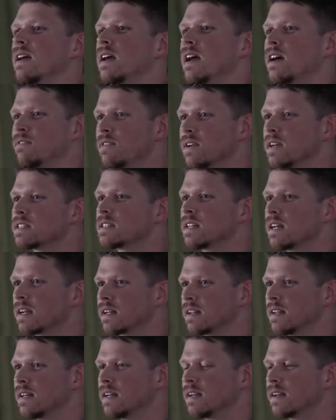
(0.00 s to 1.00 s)
FES
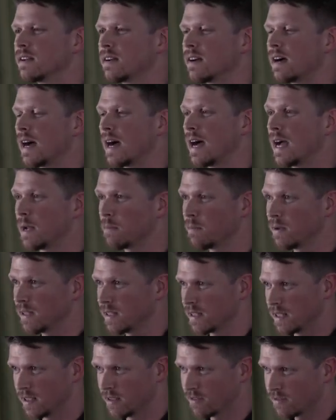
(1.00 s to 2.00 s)
cycling, I
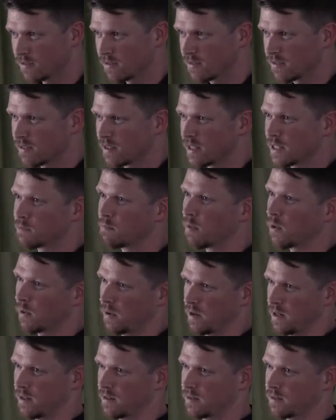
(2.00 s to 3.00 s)
believe, is
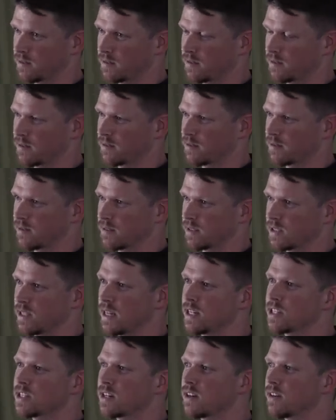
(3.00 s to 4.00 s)
boring.
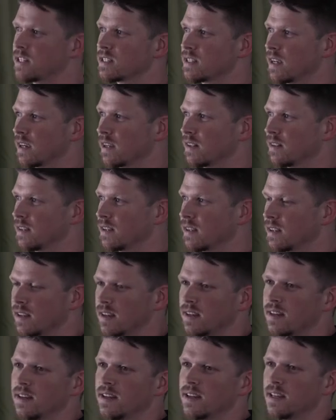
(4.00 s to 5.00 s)
Stationary cycling
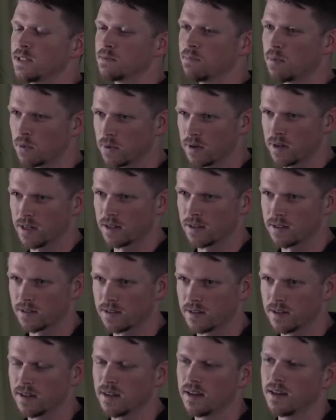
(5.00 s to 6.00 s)
is boring.
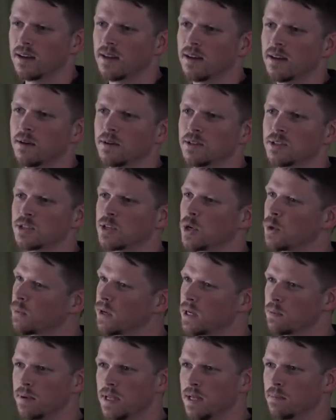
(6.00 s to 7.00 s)
So
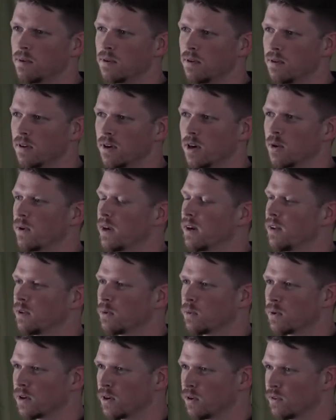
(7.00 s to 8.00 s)
many people around
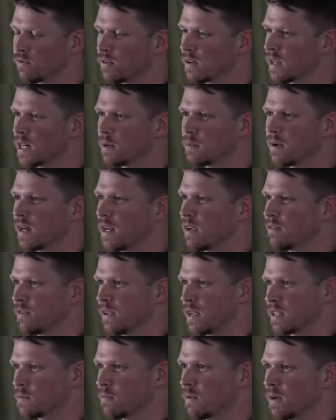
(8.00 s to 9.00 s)
the world, forget about
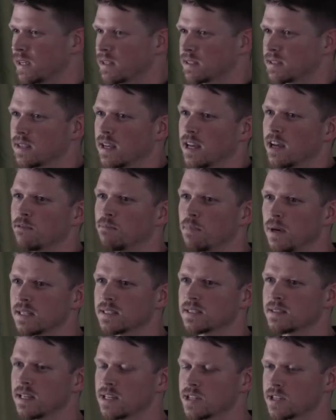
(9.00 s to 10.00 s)
FES bikes, have
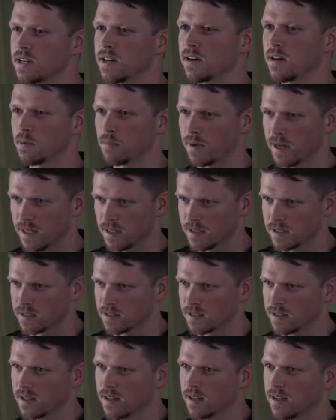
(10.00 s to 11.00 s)
bought stationary
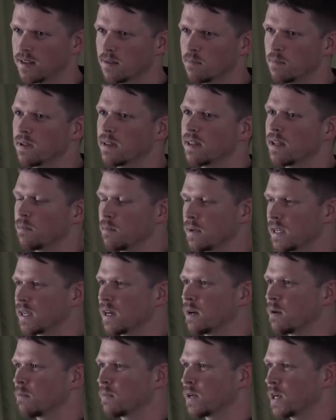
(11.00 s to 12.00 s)
bikes that
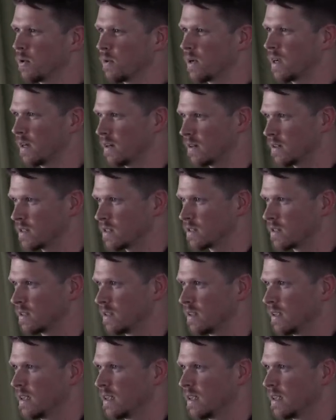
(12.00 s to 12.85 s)
become coat hangers.